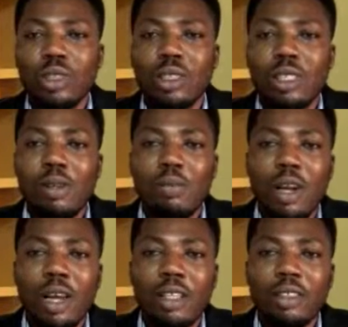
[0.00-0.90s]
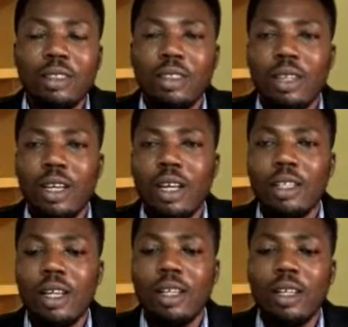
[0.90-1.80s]
and slippers
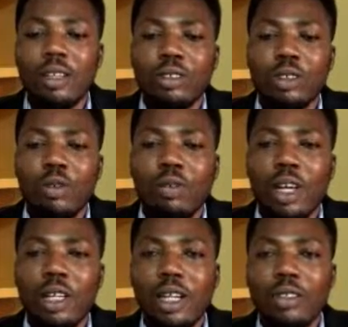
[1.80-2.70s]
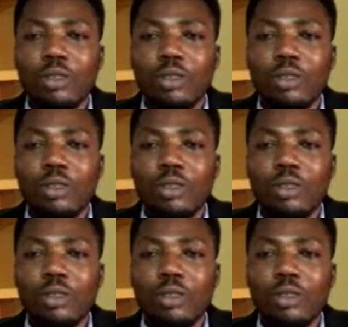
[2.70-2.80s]
and stuff like that.